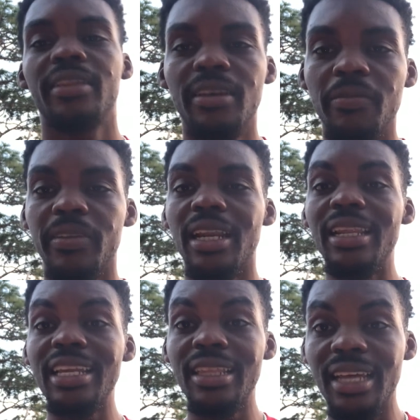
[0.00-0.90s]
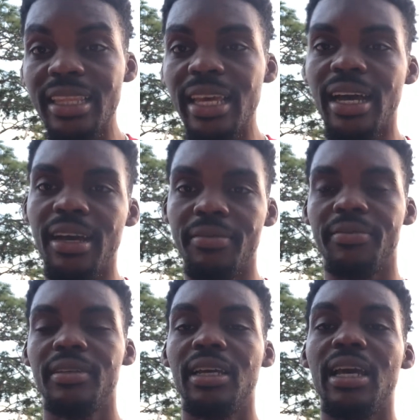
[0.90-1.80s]
for the little that they have.
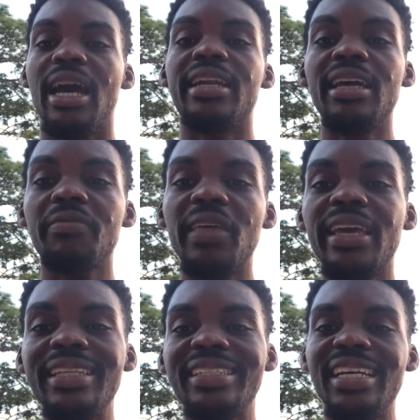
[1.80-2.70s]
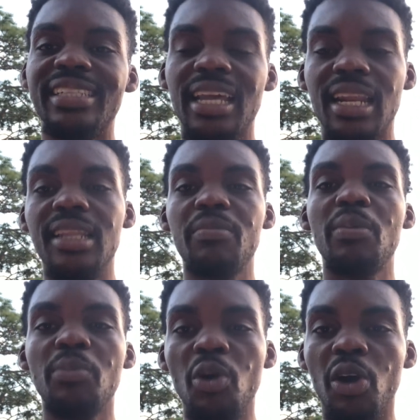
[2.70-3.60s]
And if they can just get a little bit
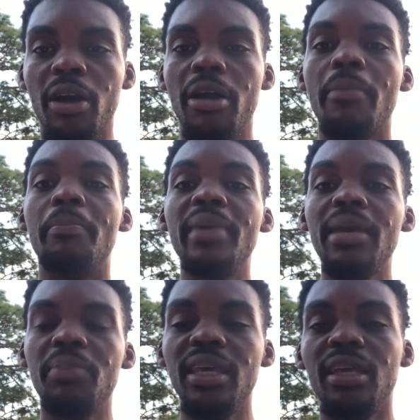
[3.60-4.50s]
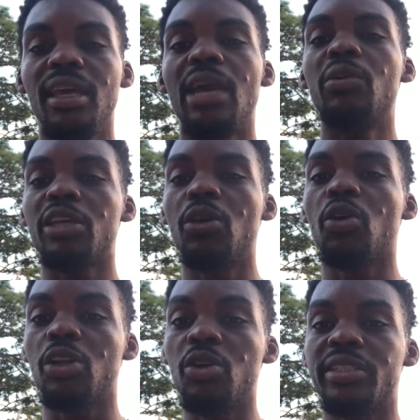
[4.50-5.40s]
more, maybe it will close the